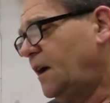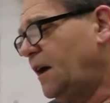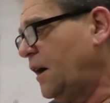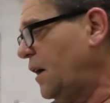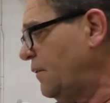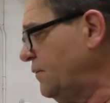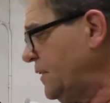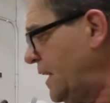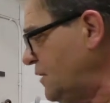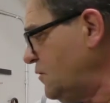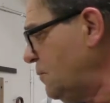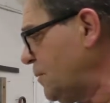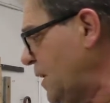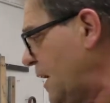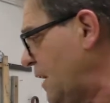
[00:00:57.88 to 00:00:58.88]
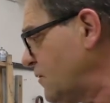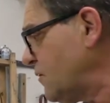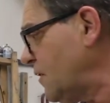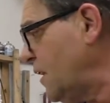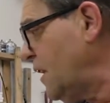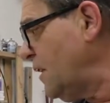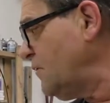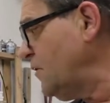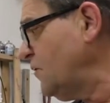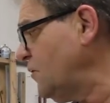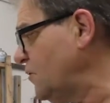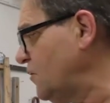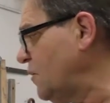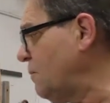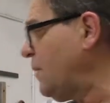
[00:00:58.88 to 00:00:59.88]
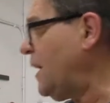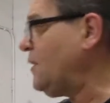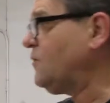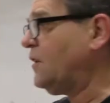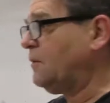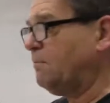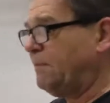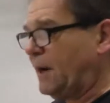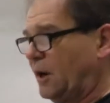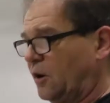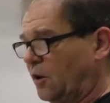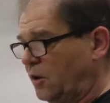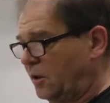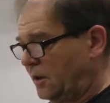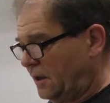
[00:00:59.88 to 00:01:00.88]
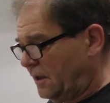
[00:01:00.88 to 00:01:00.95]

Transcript: of Laser Blast. And this is the basic barrel